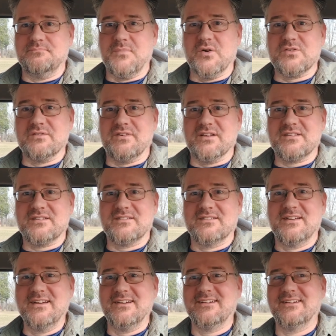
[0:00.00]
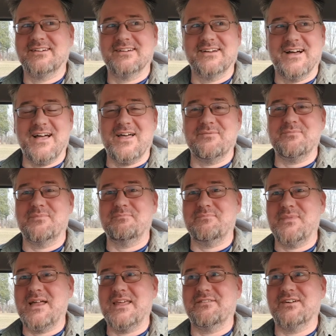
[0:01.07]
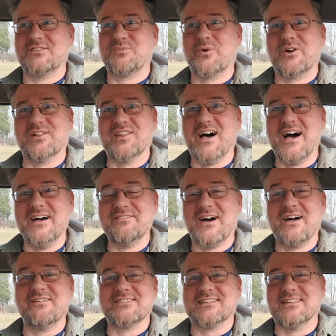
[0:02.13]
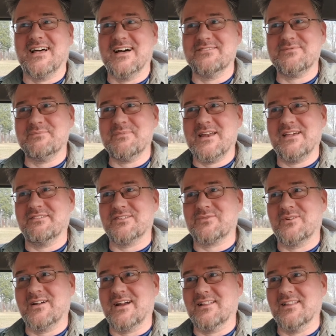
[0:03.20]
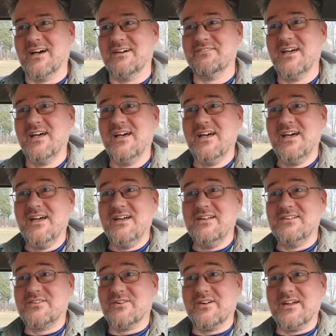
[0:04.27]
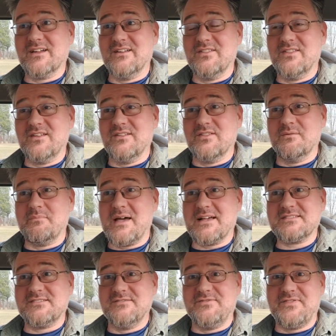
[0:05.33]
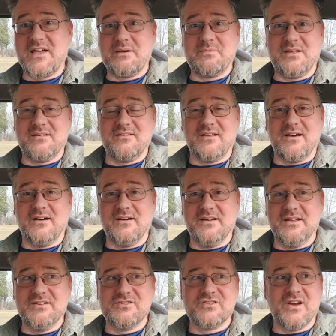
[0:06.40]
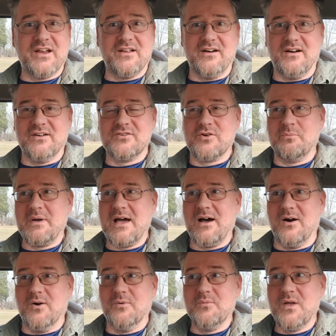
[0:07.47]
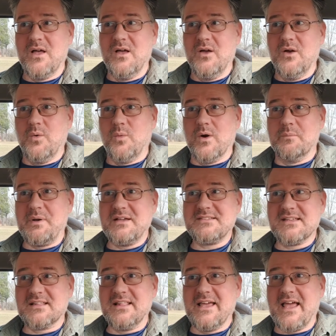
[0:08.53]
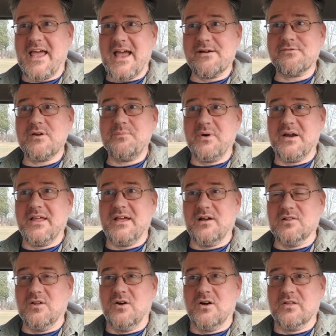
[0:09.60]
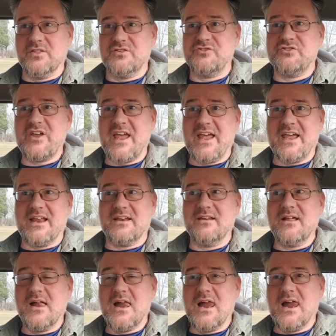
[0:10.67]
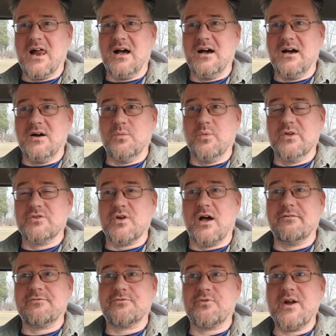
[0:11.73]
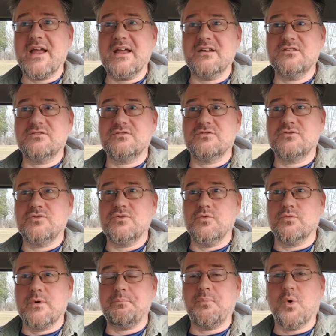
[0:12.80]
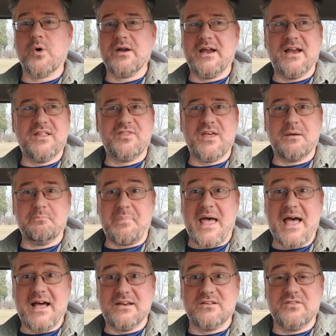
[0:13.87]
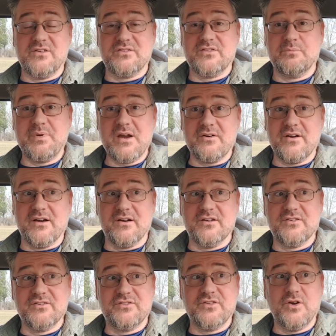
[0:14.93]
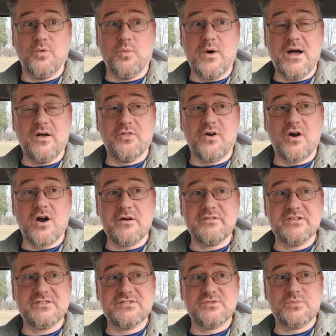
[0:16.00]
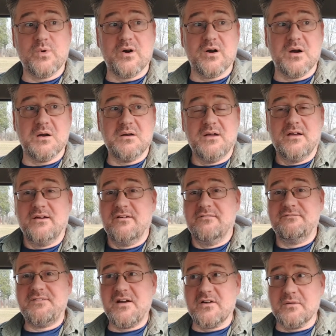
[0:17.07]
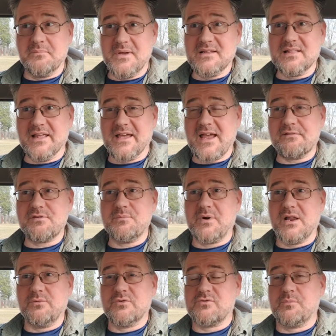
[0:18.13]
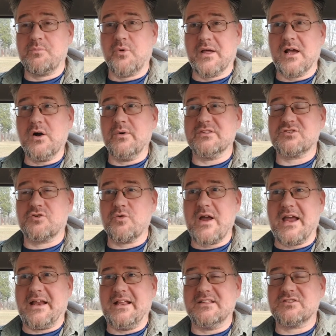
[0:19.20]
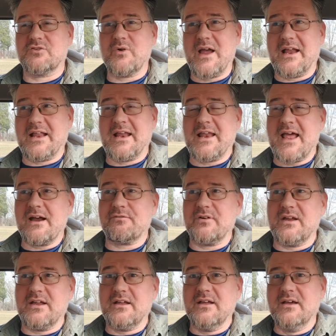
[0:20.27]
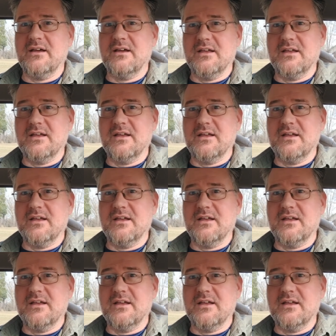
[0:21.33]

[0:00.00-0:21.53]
most of us, many of us weren't alive. I was alive, but many of us were not alive. During the massive famine in China under Mao, where basically everybody along the chain was afraid to report anything bad to their superiors. So while the harvests were fair to middling, everybody was reporting, oh, it's great. And every